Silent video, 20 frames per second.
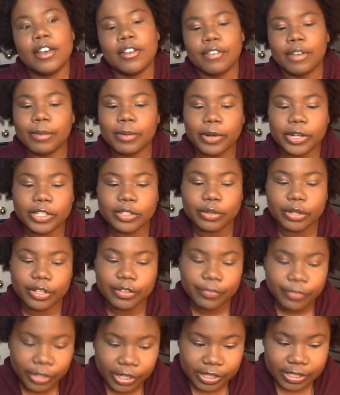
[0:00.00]
February
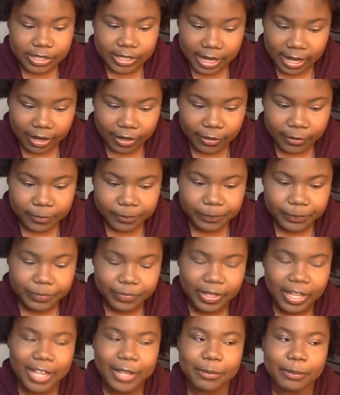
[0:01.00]
21st now,
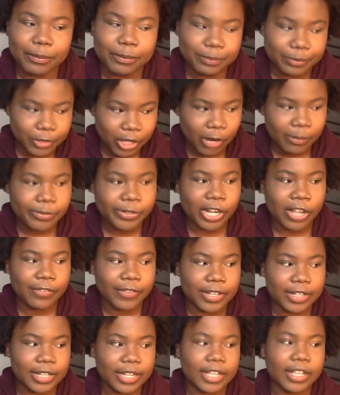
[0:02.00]
I drop you off
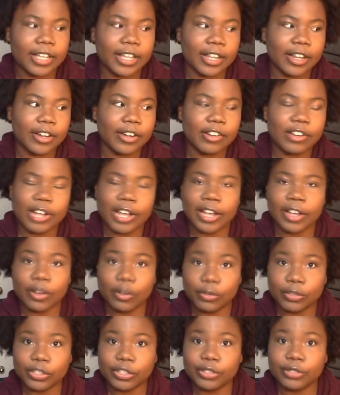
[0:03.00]
at daycare, I
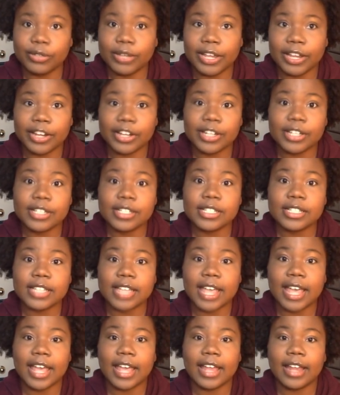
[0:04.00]
go to do errands,
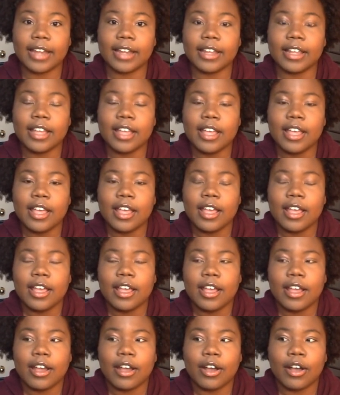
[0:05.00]
and
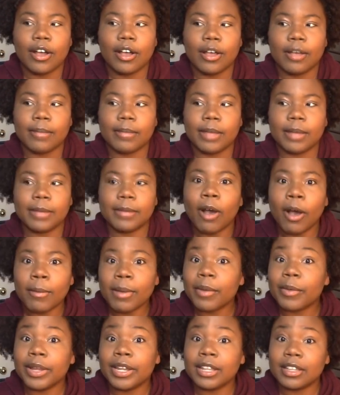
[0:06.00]
I'm on
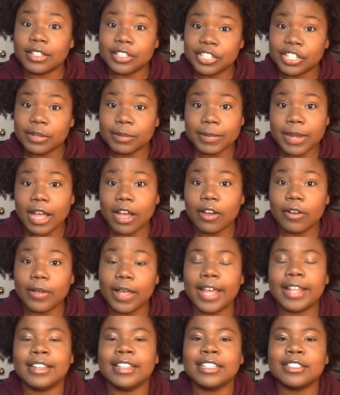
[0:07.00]
my way to the gym now.
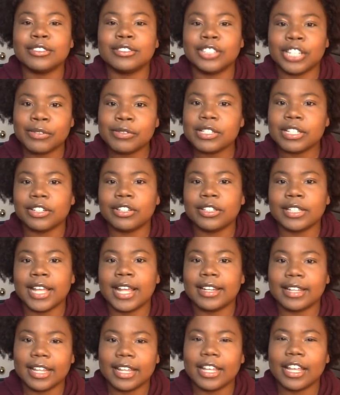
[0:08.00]
And this Jay was literally
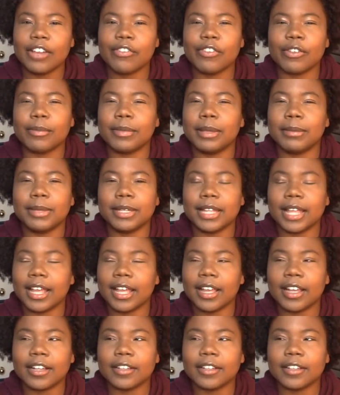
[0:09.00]
at daycare for maybe like